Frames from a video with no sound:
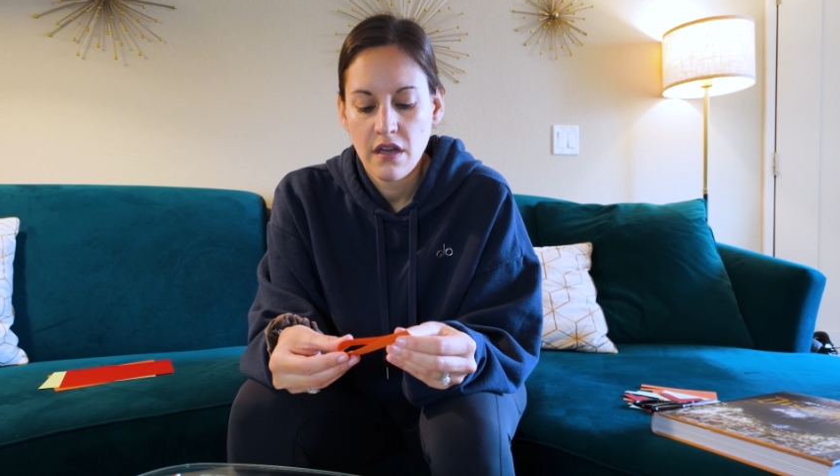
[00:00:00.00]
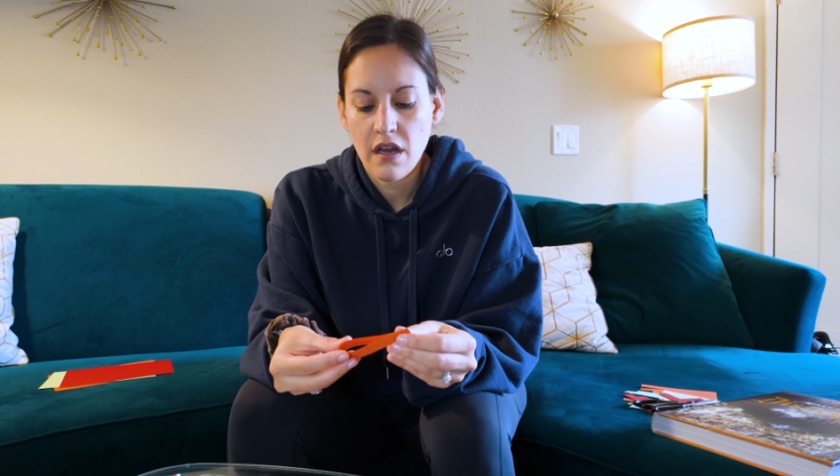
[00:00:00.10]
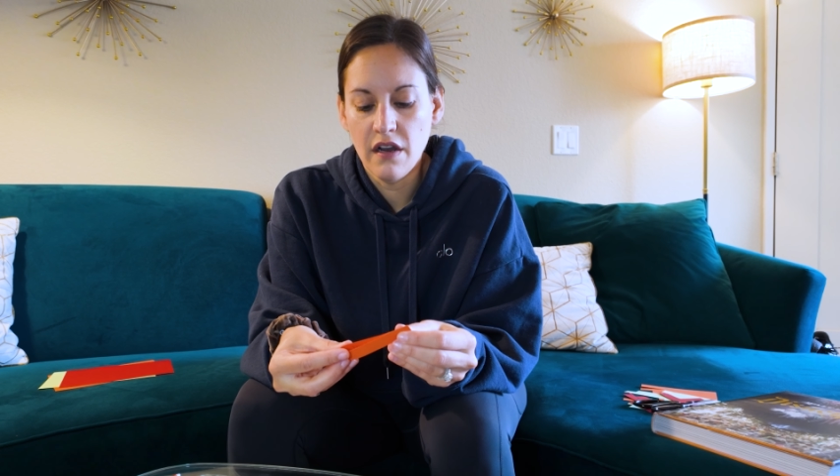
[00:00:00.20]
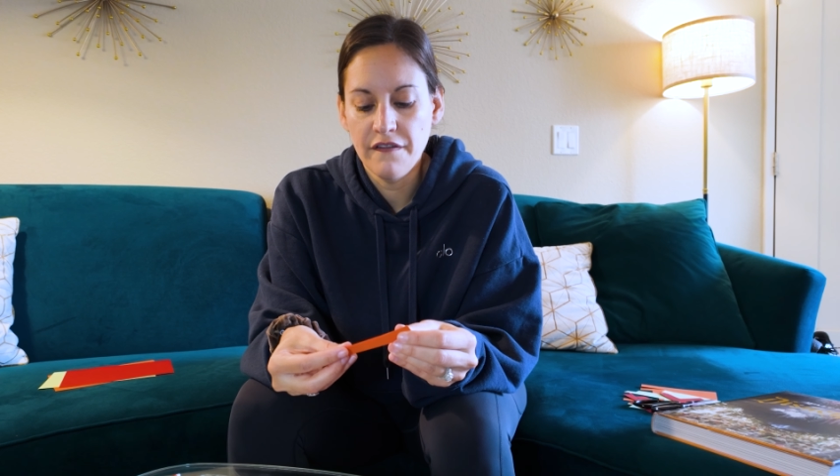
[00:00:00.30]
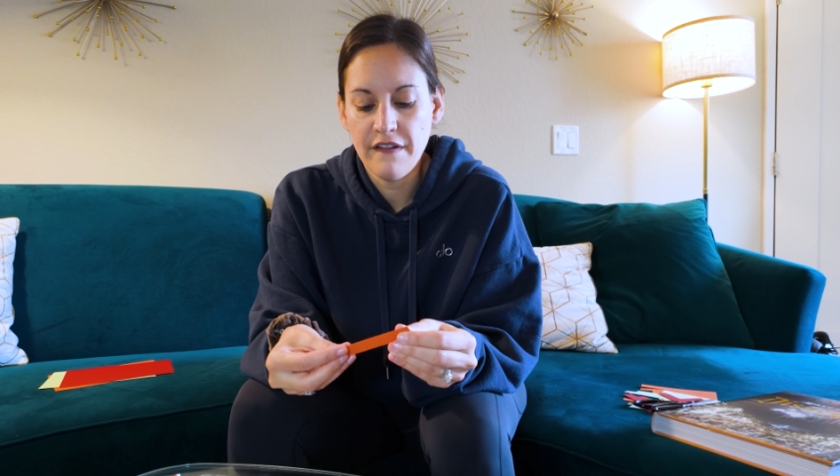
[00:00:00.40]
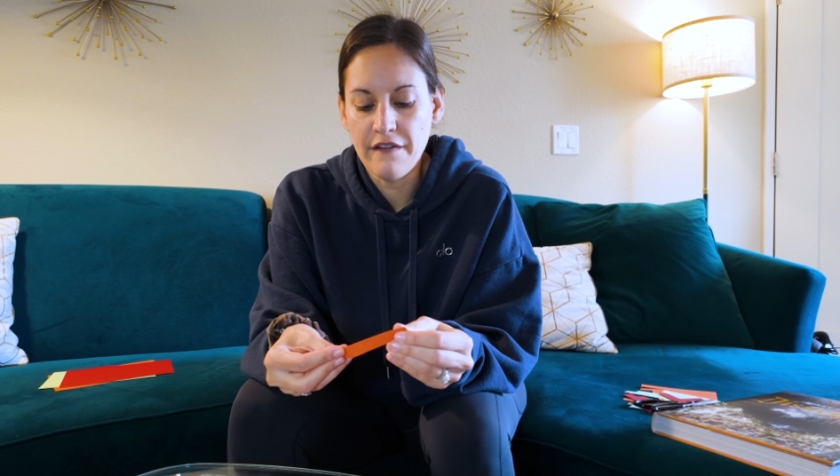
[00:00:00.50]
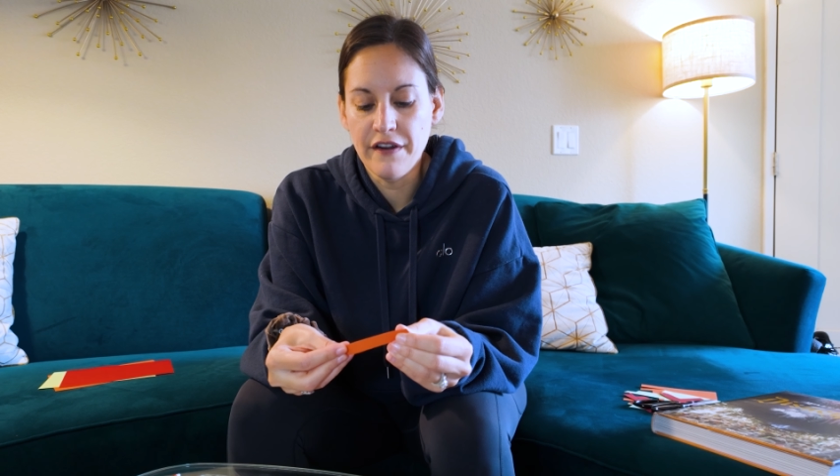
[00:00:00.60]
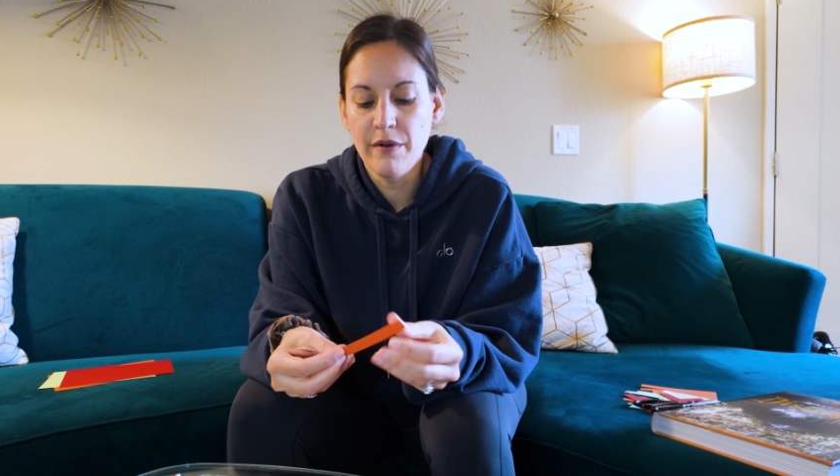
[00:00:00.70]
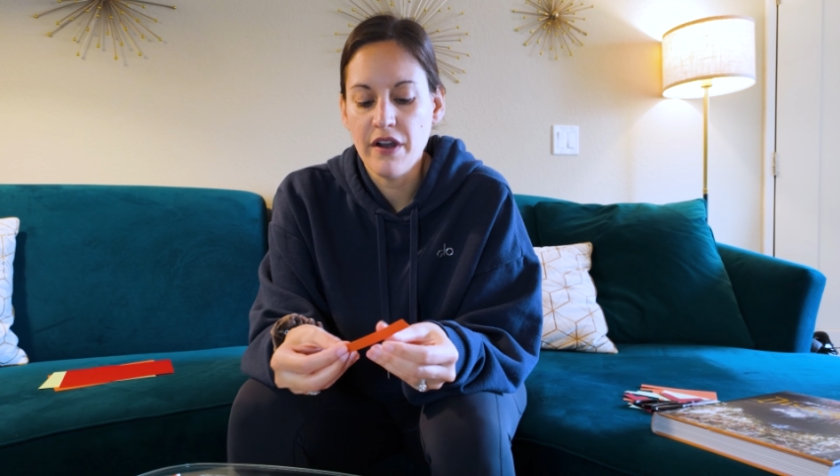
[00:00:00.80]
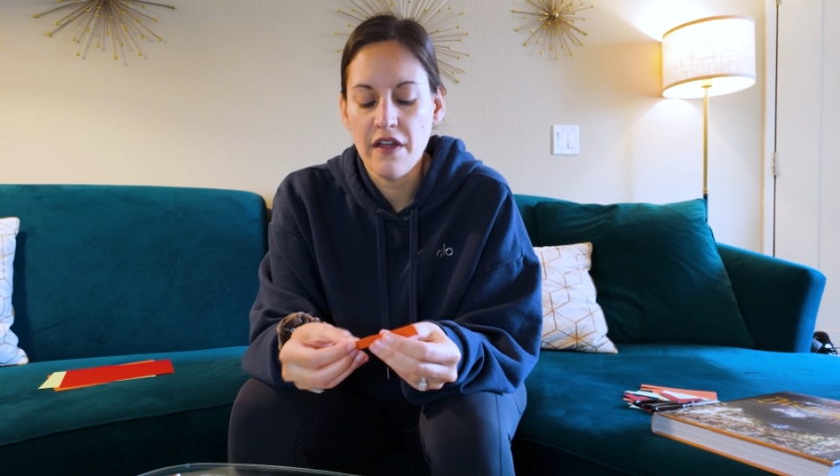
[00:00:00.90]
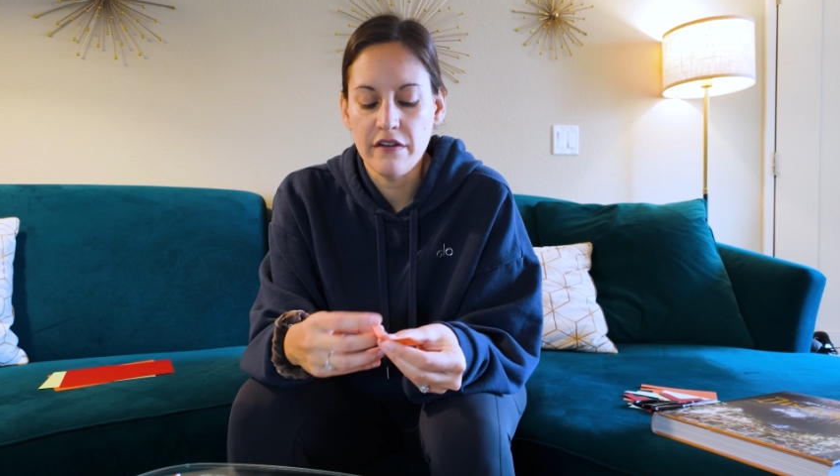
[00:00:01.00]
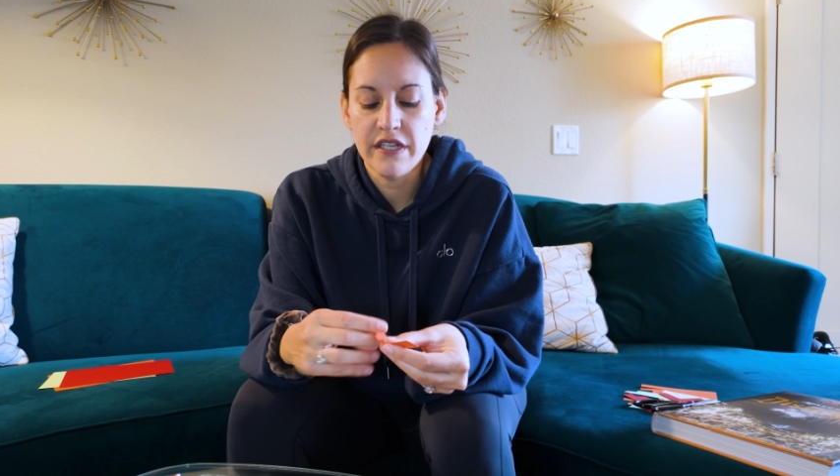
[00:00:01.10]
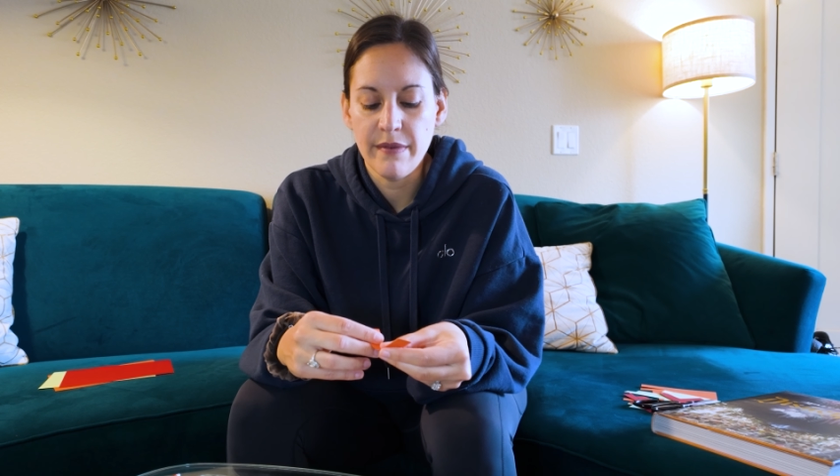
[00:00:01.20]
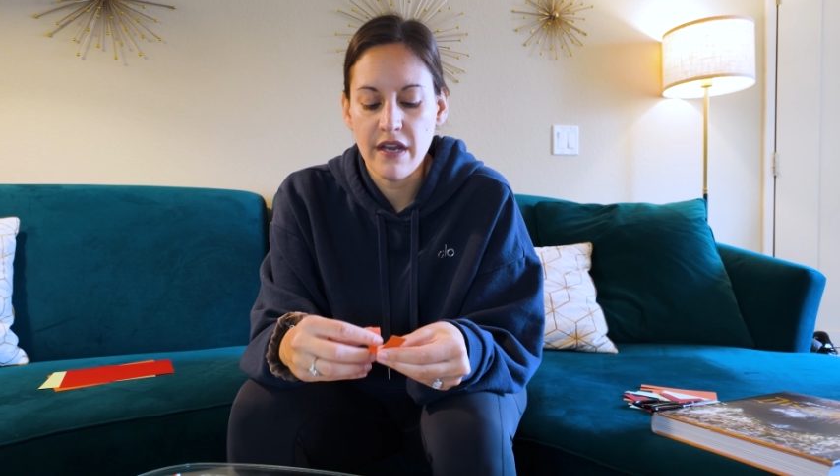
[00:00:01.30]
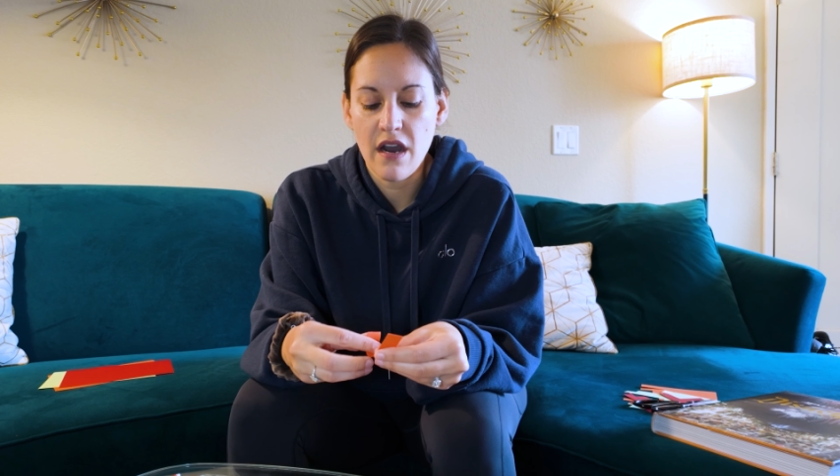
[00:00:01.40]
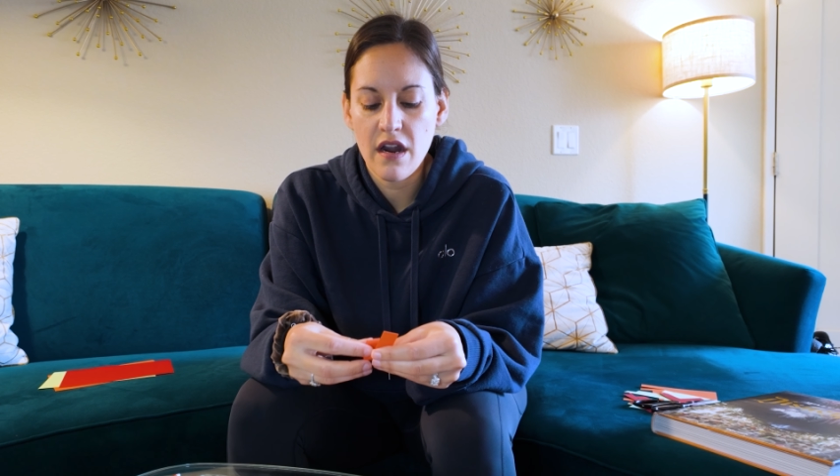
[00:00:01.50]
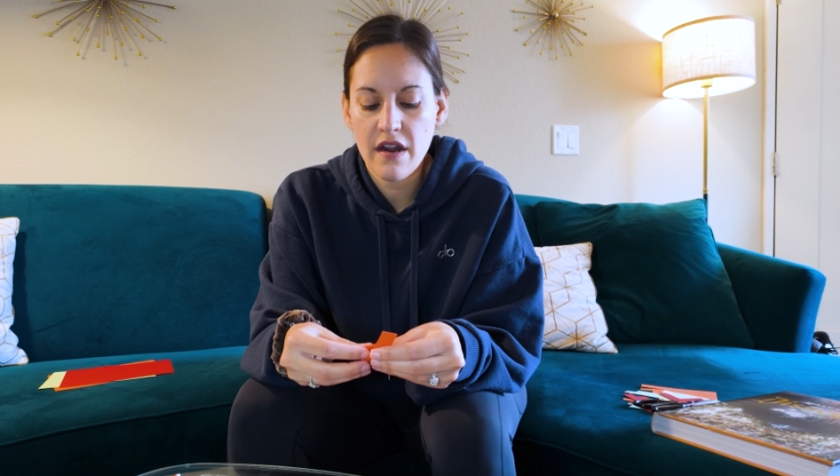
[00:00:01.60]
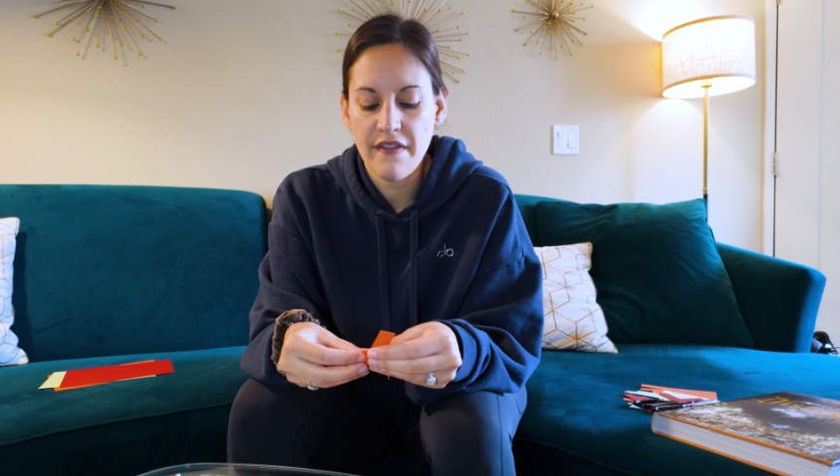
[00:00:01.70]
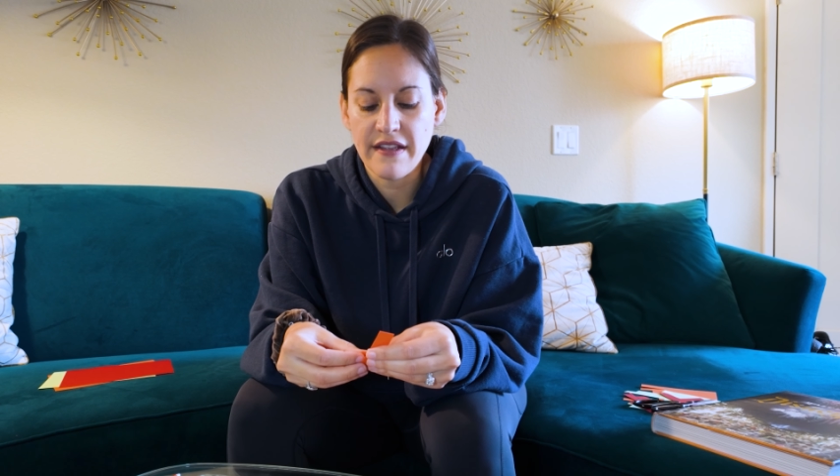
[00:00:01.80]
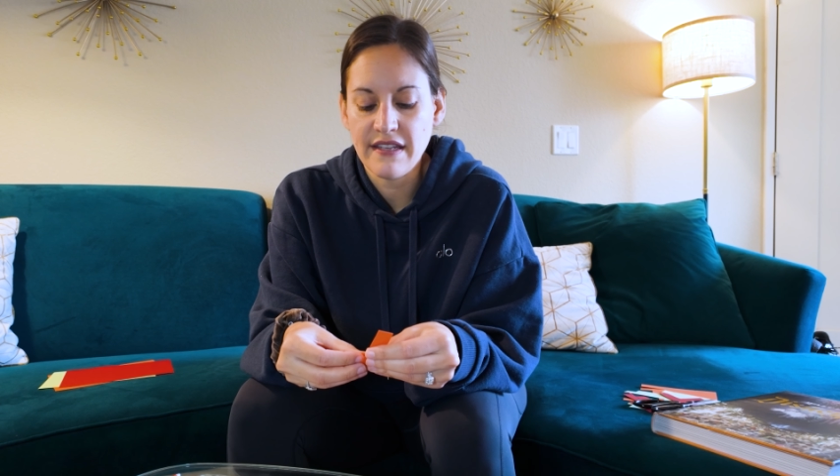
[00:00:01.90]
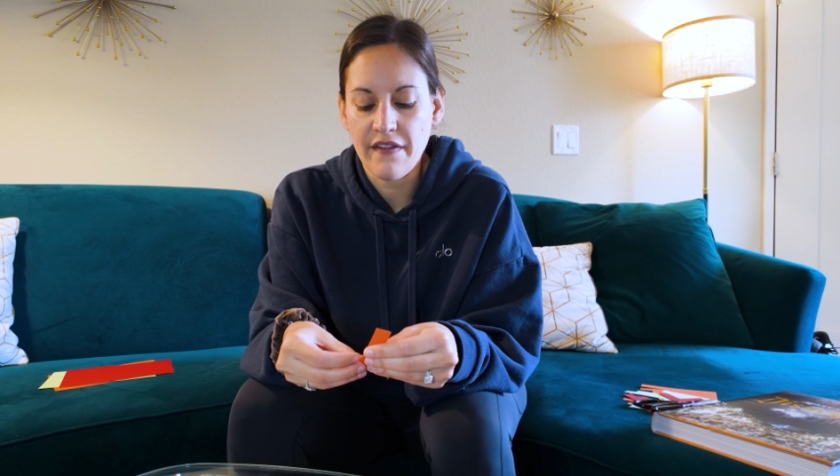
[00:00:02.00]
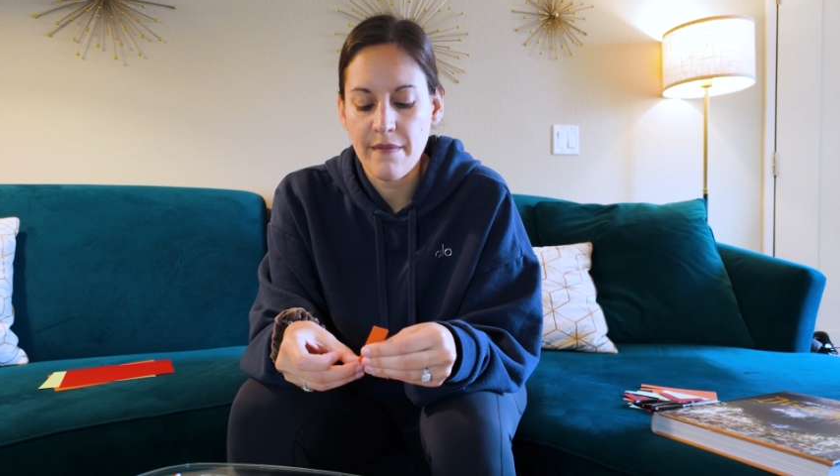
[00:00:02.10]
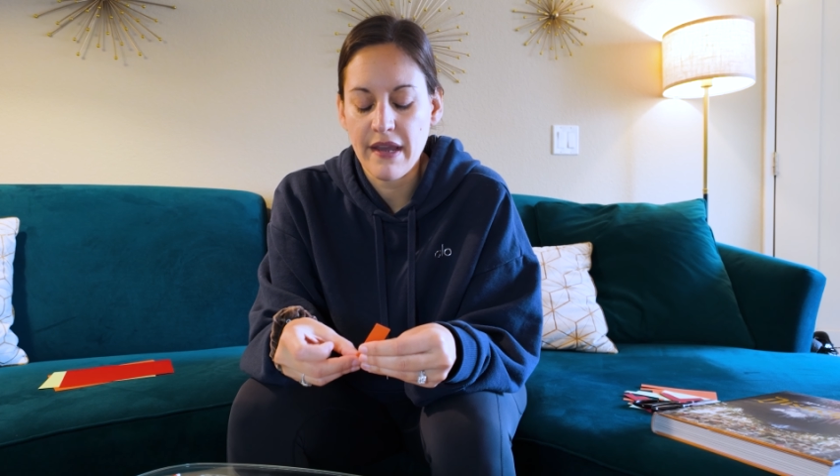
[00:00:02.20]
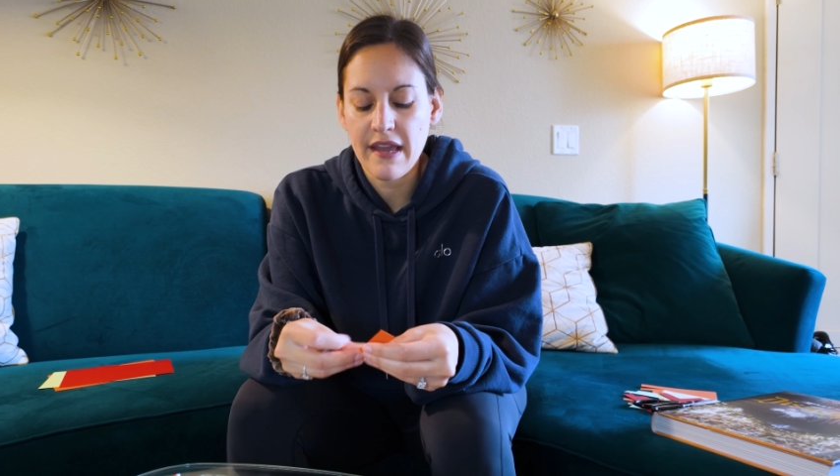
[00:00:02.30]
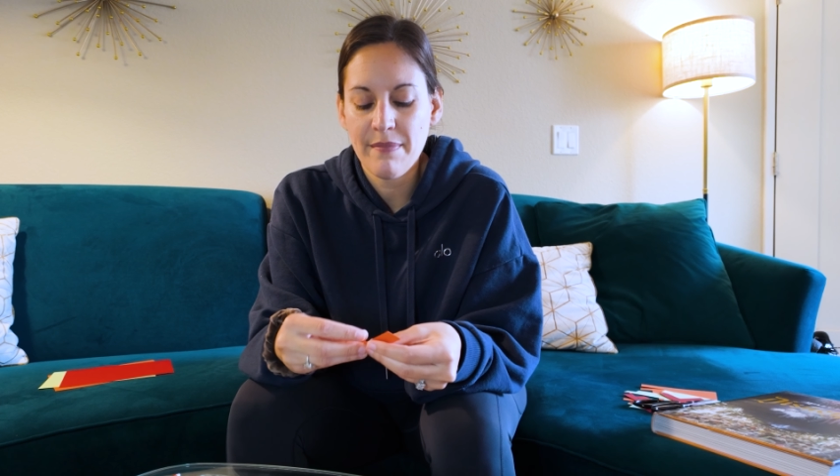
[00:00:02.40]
of every book on their TBR, and that's how they pick it.